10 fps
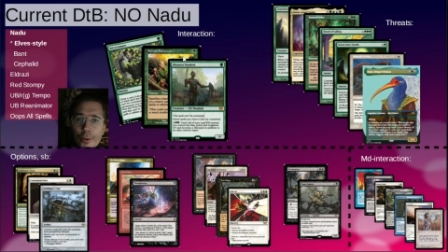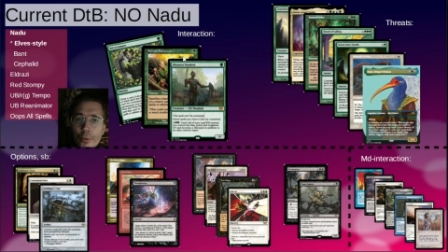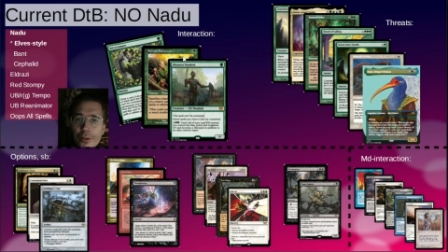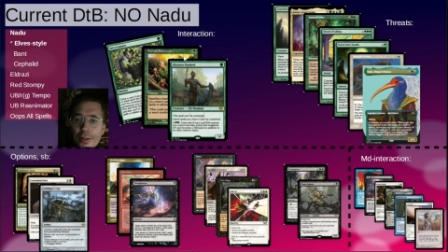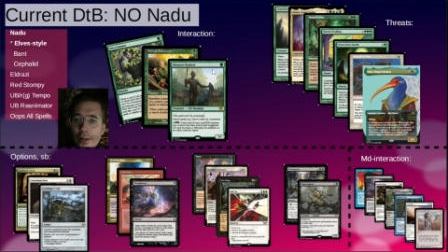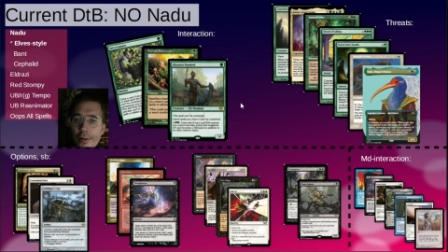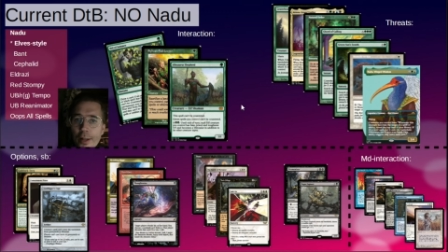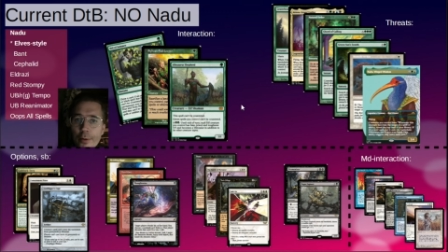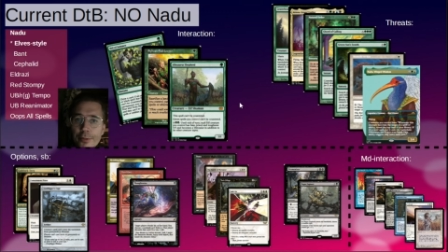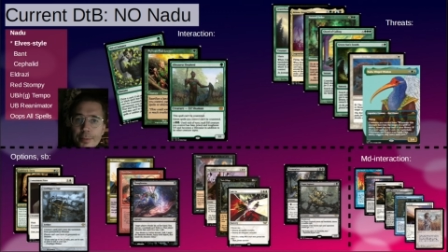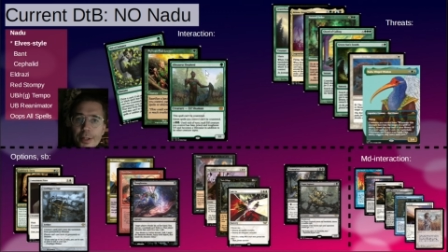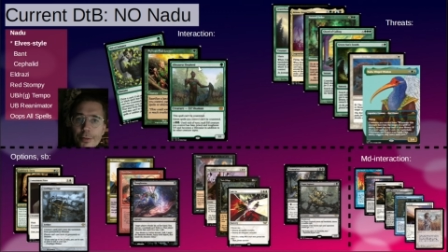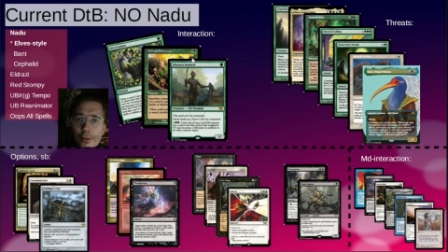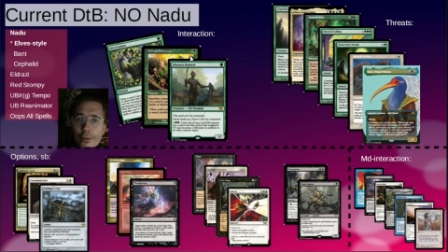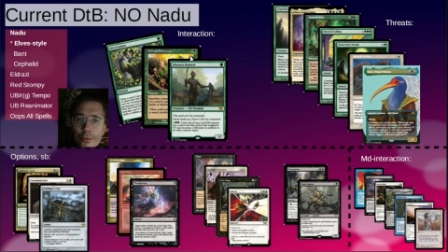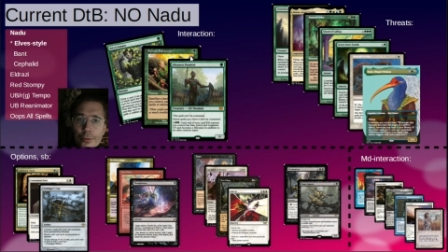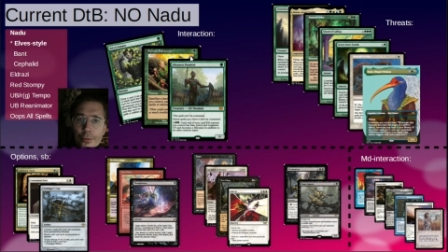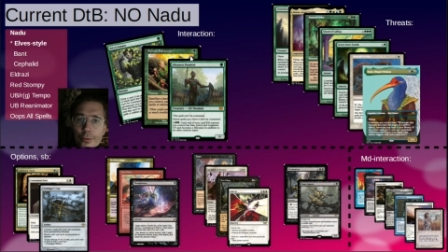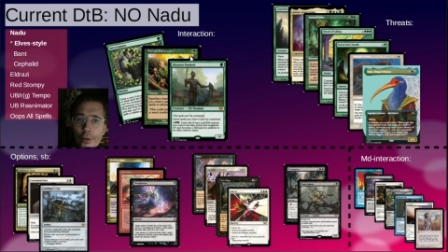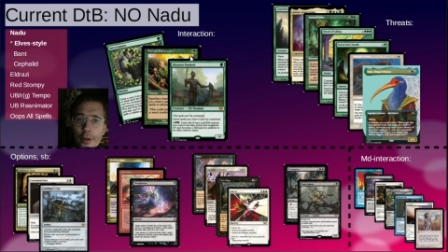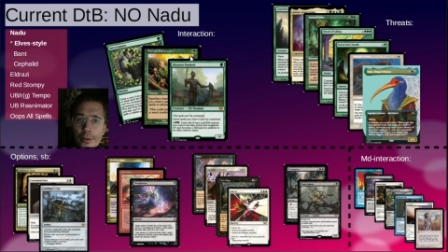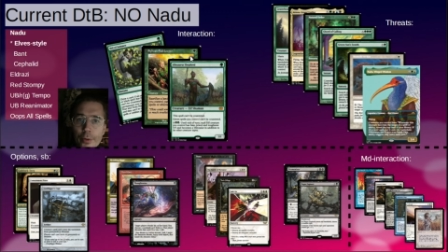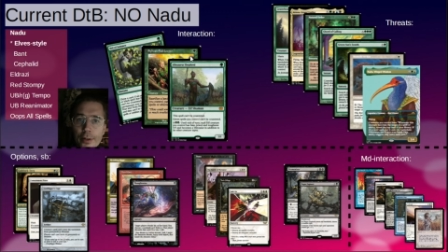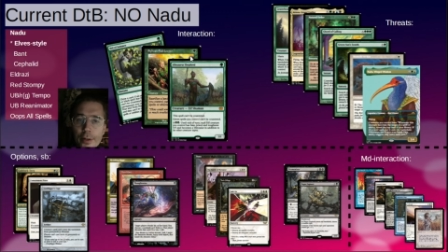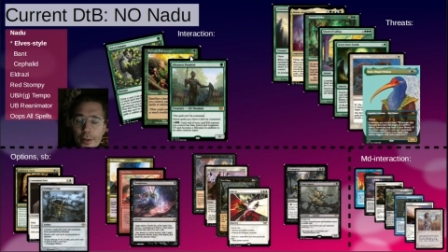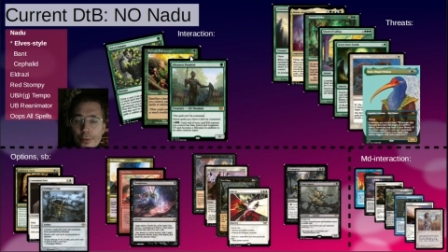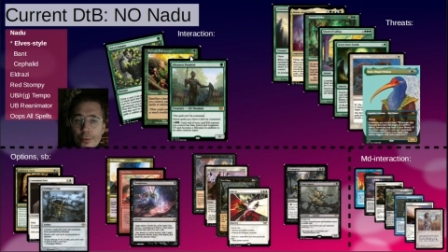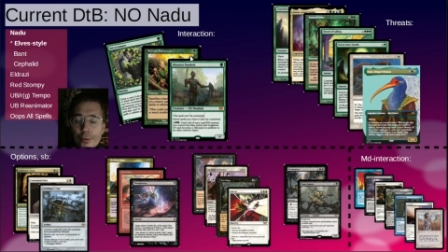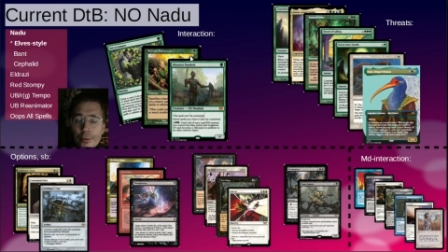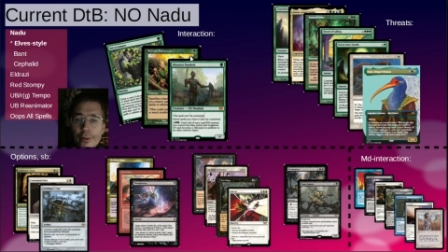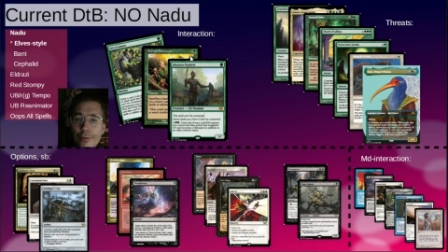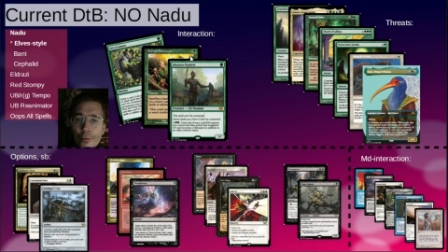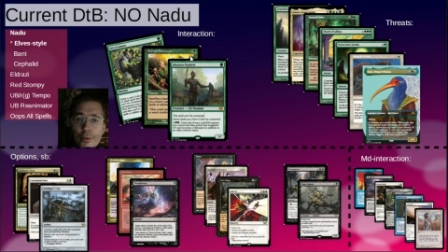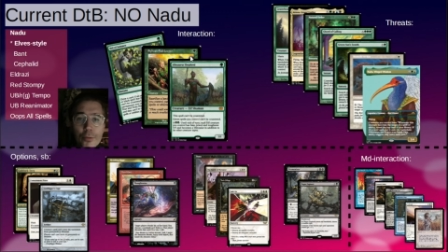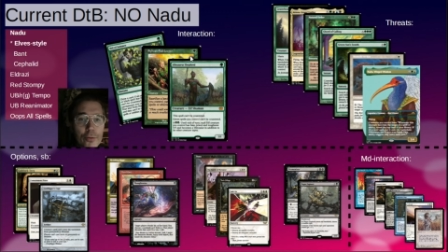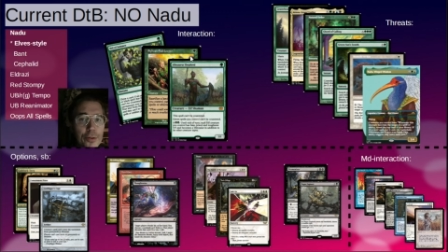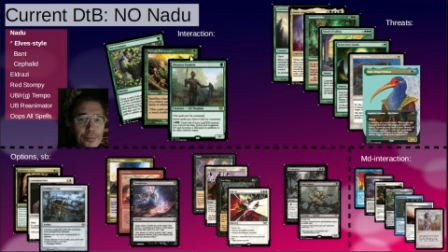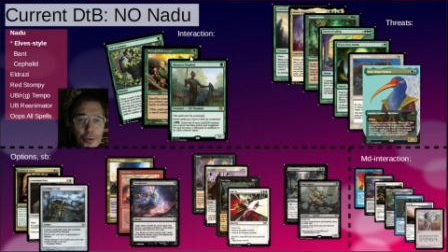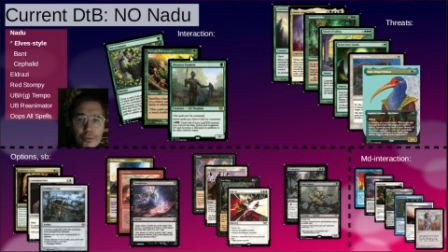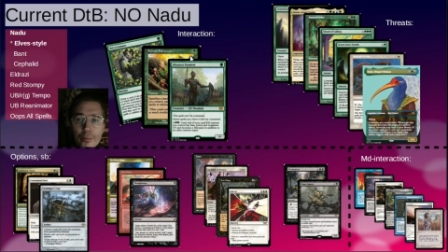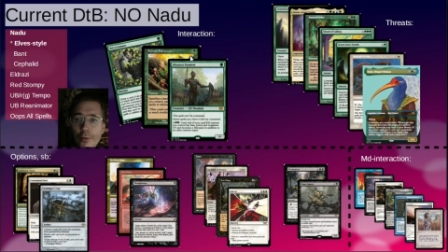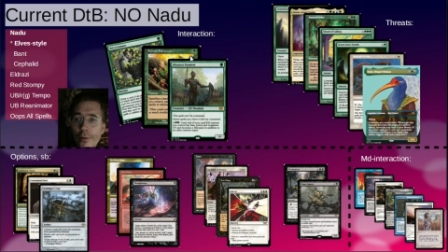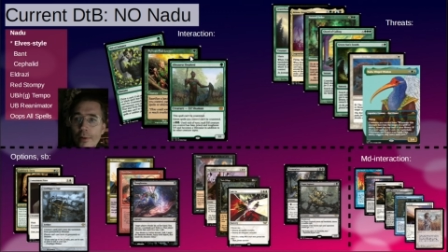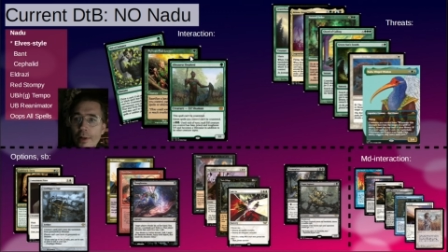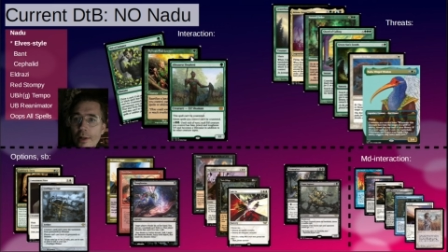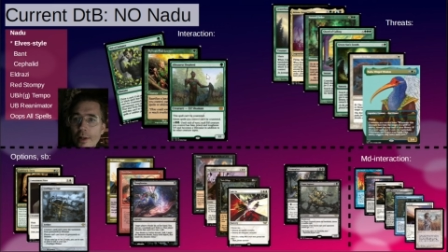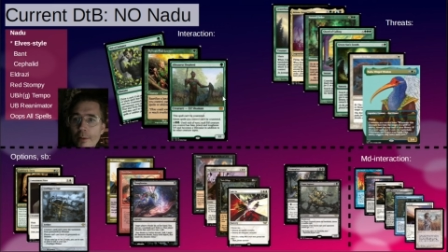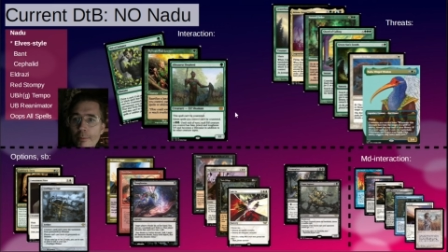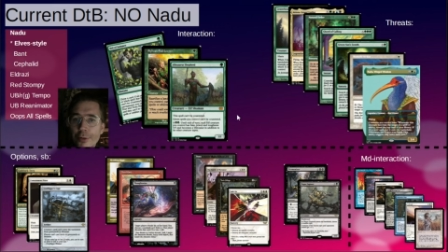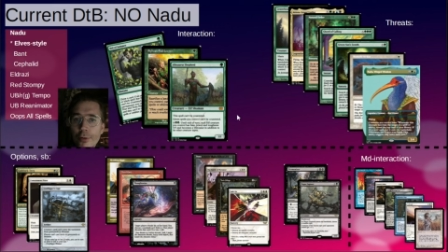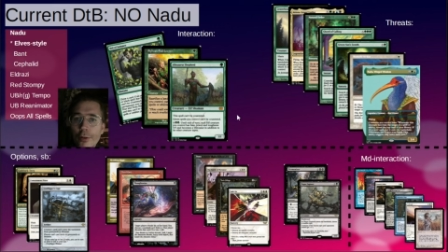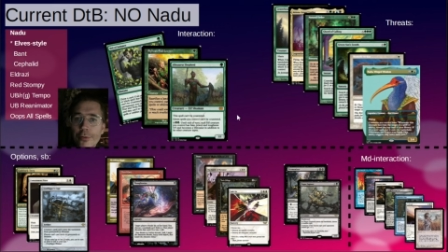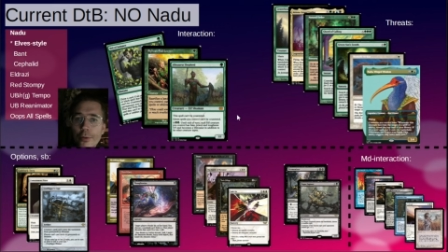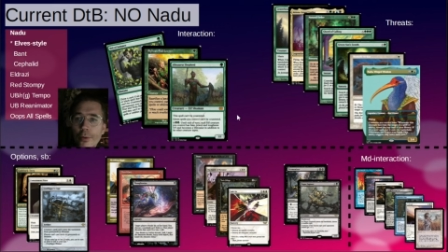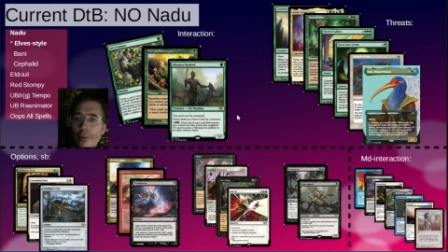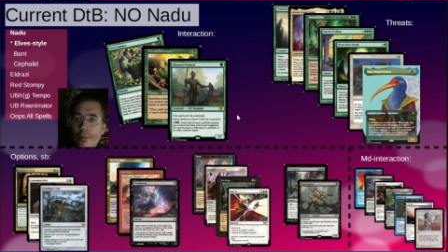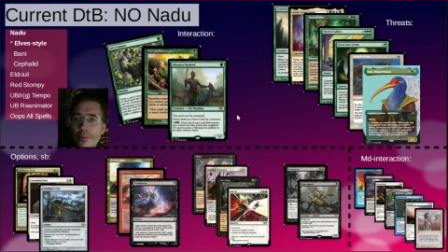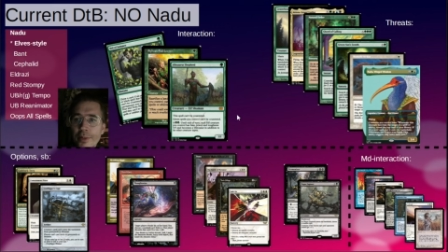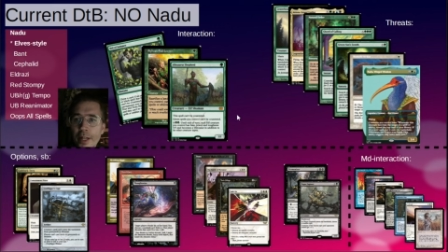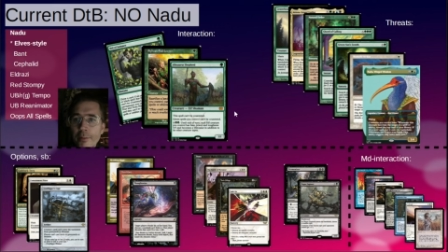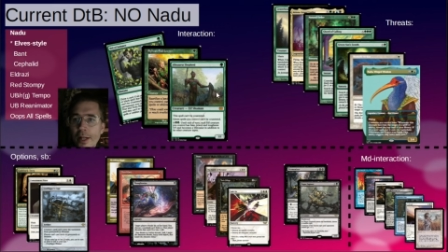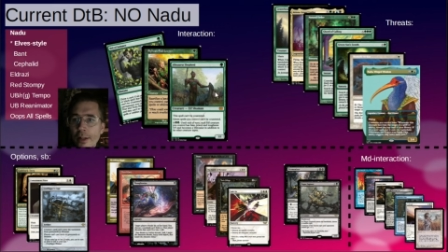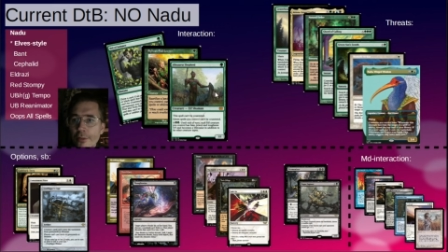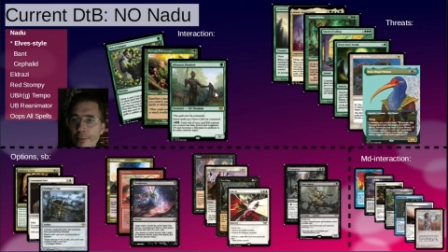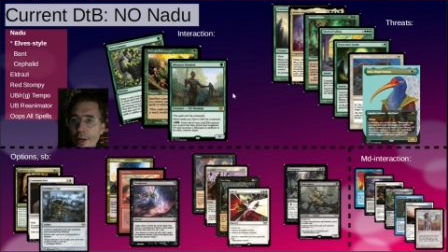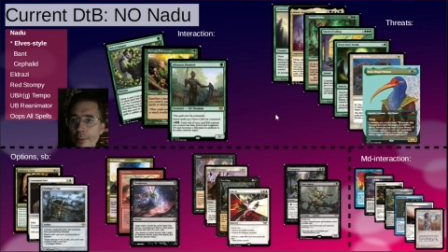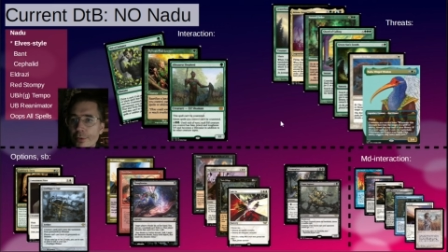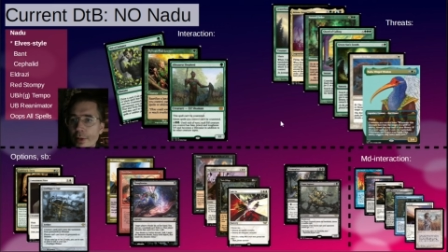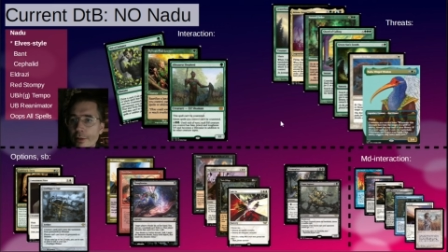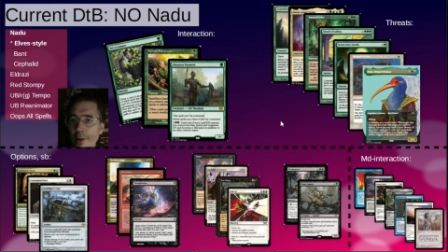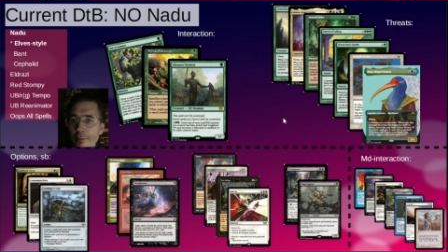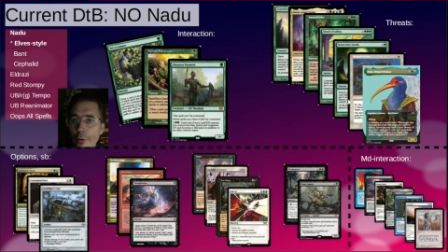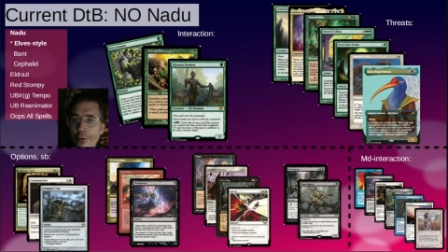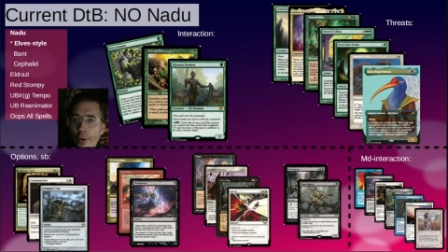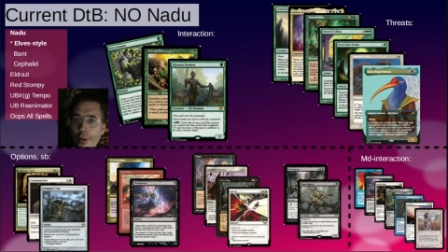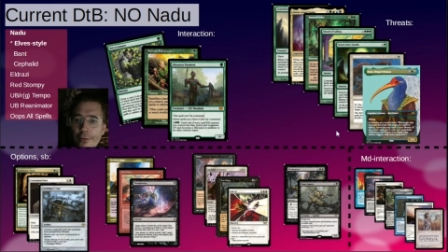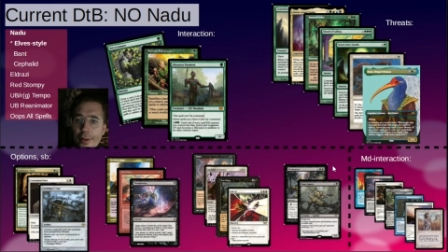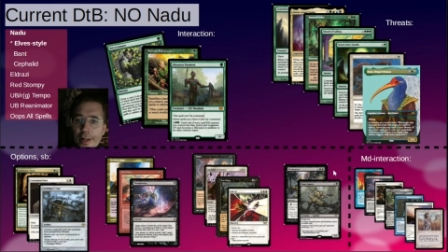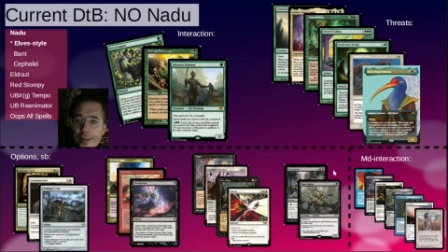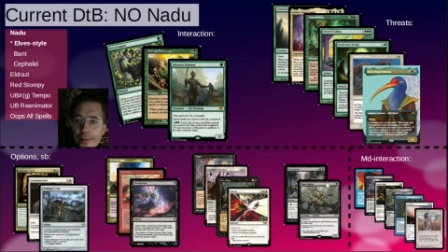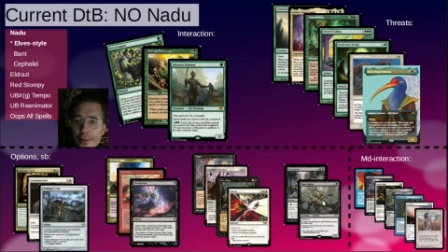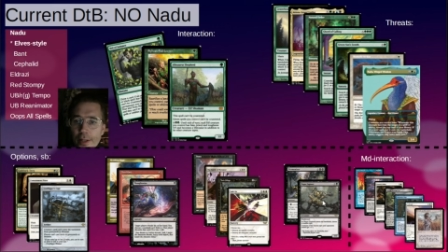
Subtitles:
which can otherwise be difficult to target with to remove with spot removal. But you can also name elves. Perhaps you have more targets for that.